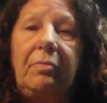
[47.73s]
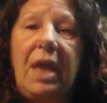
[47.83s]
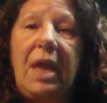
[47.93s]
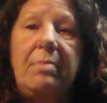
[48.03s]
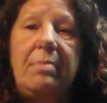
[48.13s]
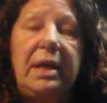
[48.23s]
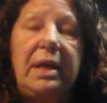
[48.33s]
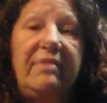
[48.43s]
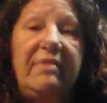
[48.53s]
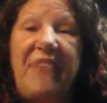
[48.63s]
they might
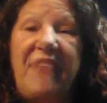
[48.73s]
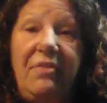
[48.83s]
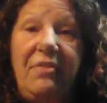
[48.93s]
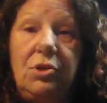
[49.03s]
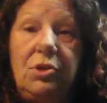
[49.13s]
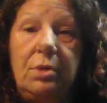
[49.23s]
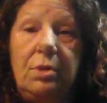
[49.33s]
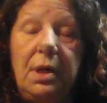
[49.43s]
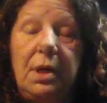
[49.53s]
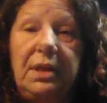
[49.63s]
get 500 a
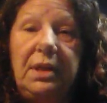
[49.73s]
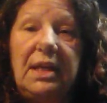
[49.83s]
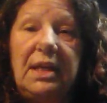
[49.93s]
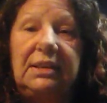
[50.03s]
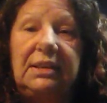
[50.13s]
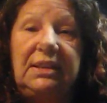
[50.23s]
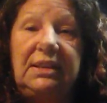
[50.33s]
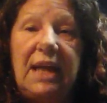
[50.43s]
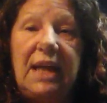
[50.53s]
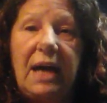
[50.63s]
month in
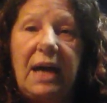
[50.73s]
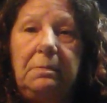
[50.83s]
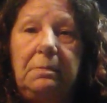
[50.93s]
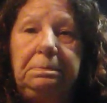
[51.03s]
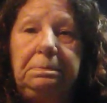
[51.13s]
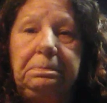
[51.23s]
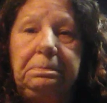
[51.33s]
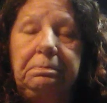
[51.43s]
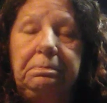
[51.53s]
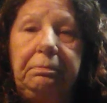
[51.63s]
SSDI.
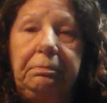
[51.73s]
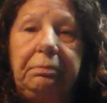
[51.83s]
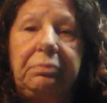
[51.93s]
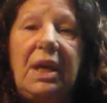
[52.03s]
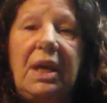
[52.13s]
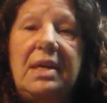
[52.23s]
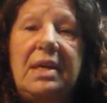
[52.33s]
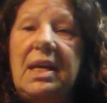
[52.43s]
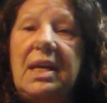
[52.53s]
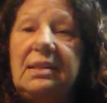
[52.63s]
And then
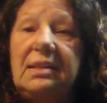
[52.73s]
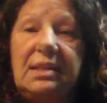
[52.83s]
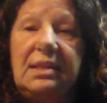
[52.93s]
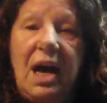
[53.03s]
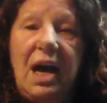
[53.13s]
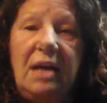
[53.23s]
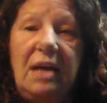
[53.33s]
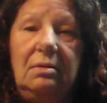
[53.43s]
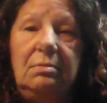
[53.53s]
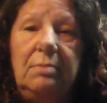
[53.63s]
SSI
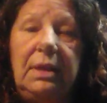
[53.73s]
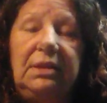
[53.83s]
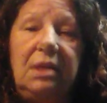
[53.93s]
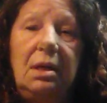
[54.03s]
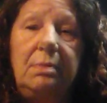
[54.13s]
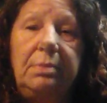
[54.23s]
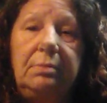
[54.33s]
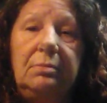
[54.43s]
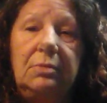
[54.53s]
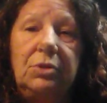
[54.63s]
makes up
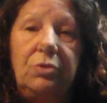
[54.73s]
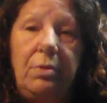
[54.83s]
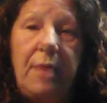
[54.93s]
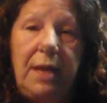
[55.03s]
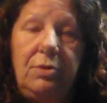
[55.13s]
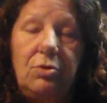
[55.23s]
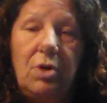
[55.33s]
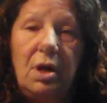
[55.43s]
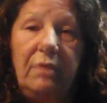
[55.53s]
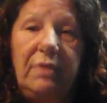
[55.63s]
the remainder
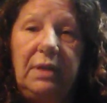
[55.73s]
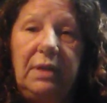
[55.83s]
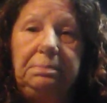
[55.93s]
of it,